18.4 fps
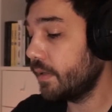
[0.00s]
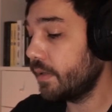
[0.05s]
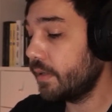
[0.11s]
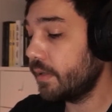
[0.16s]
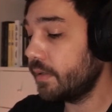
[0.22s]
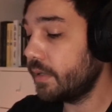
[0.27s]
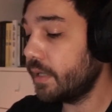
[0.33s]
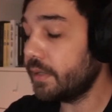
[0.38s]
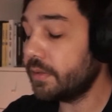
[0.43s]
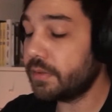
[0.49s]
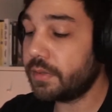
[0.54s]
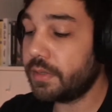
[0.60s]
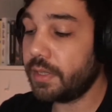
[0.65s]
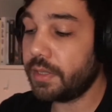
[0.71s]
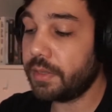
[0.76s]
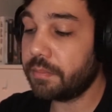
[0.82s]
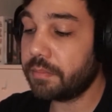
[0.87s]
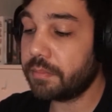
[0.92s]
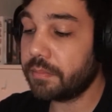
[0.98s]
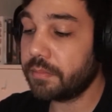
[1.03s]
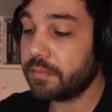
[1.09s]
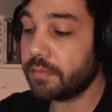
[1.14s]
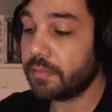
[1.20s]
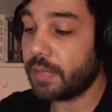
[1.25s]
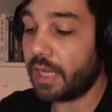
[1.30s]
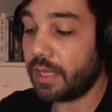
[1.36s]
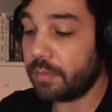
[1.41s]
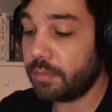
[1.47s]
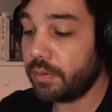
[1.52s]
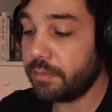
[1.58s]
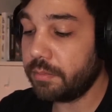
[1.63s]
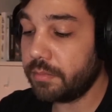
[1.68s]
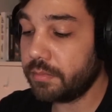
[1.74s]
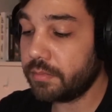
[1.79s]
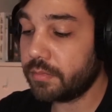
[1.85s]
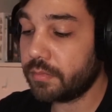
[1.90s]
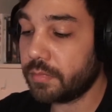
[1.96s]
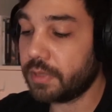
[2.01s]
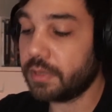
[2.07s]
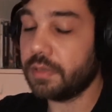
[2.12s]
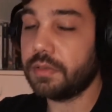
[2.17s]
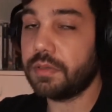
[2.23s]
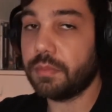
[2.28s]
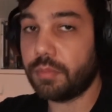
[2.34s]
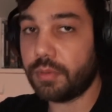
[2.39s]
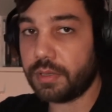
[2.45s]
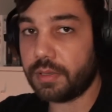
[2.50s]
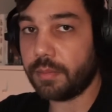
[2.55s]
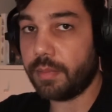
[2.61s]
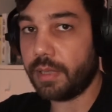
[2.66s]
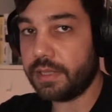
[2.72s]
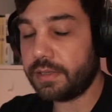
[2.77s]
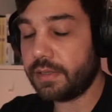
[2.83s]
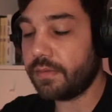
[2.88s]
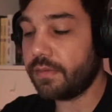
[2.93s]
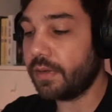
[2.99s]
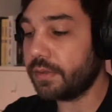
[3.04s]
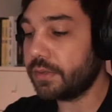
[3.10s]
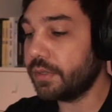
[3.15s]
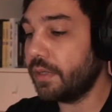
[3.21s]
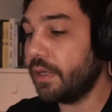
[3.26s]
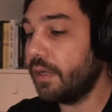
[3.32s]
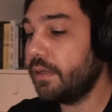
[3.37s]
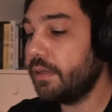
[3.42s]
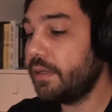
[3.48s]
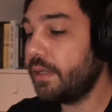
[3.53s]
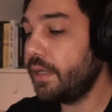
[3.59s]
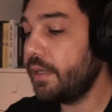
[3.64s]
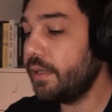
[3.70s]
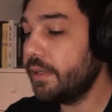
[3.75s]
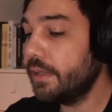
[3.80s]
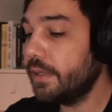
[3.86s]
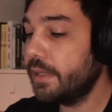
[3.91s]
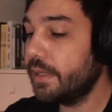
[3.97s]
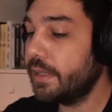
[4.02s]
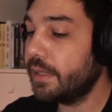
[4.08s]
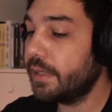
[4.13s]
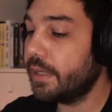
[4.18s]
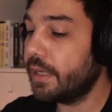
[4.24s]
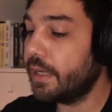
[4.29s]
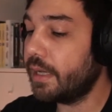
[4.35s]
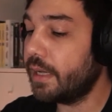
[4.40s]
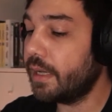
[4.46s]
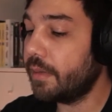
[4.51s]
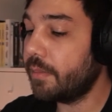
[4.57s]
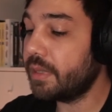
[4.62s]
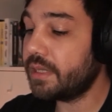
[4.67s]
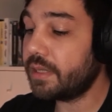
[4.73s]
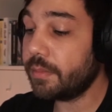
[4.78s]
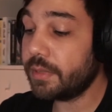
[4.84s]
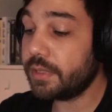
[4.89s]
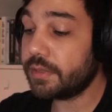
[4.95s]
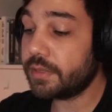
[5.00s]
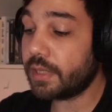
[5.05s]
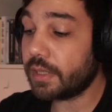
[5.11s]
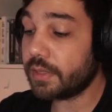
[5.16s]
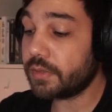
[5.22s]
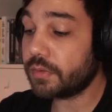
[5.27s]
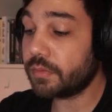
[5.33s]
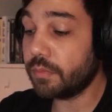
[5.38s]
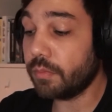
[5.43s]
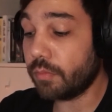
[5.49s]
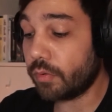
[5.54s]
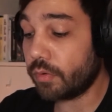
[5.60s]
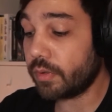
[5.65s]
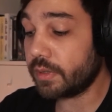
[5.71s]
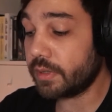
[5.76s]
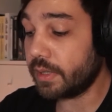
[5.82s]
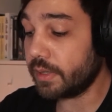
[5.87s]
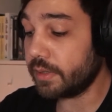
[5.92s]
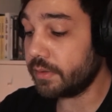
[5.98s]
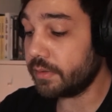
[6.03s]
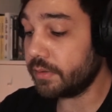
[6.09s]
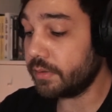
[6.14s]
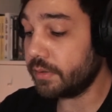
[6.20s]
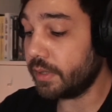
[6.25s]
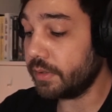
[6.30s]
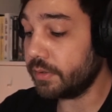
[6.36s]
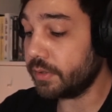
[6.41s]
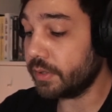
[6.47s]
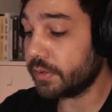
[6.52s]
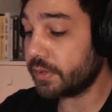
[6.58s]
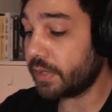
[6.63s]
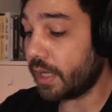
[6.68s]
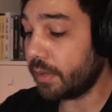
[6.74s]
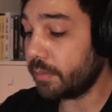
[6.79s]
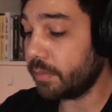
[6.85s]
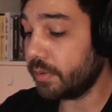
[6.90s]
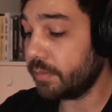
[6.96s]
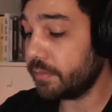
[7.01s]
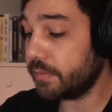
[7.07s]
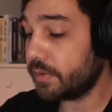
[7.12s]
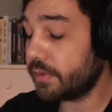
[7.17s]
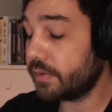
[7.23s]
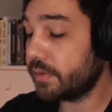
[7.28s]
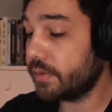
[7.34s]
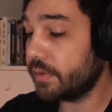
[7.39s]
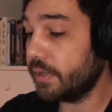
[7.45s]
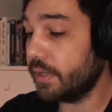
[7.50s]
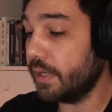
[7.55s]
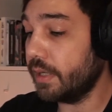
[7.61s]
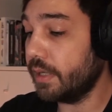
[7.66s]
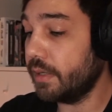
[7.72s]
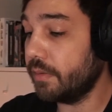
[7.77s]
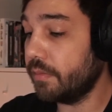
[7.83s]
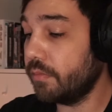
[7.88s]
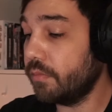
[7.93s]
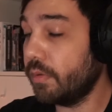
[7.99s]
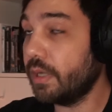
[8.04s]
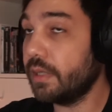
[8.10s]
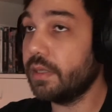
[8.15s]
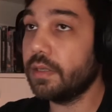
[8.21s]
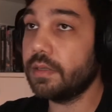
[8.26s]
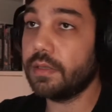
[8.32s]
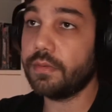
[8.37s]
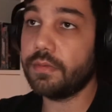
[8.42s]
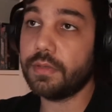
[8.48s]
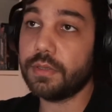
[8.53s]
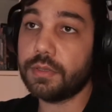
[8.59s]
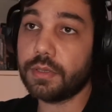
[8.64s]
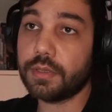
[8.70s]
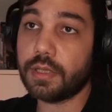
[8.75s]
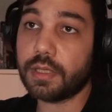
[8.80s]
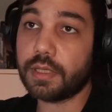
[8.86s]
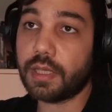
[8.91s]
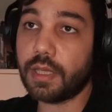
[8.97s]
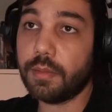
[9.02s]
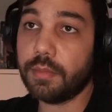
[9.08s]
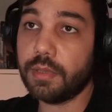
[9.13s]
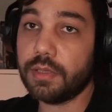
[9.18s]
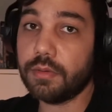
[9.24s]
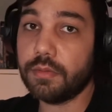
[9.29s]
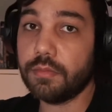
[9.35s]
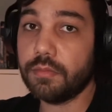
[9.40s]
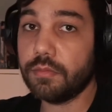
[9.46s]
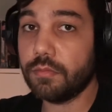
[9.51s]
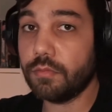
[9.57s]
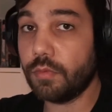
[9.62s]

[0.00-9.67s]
That's the album, and that's a pretty basic functionality. But Immich does more than just albums. One other feature that came in